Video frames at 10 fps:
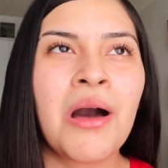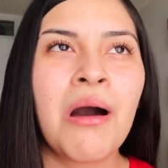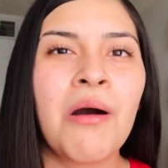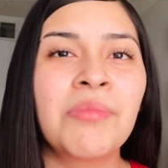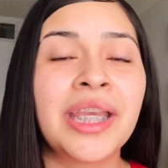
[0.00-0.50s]

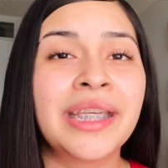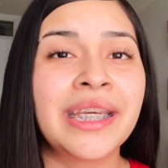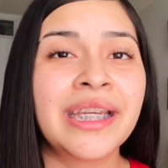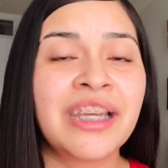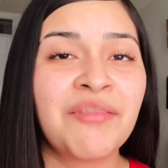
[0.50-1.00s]
um, they
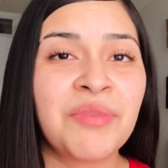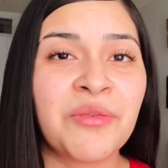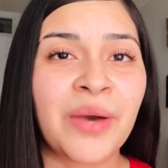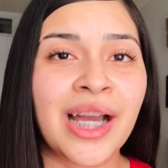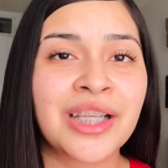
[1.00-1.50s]
did give me
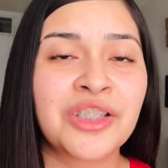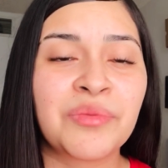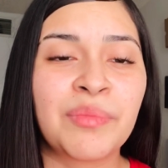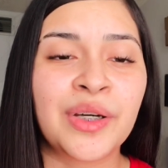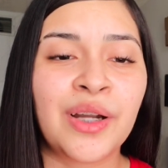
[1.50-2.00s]
wax to
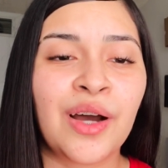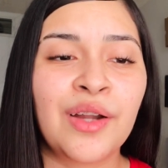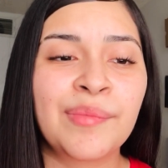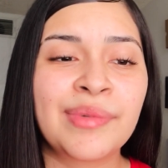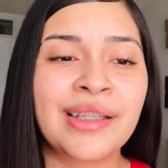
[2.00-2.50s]
put
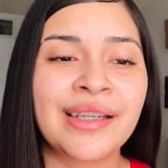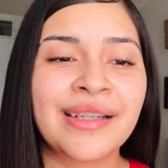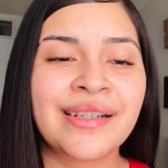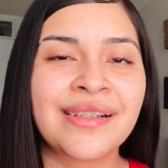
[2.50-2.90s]
on but like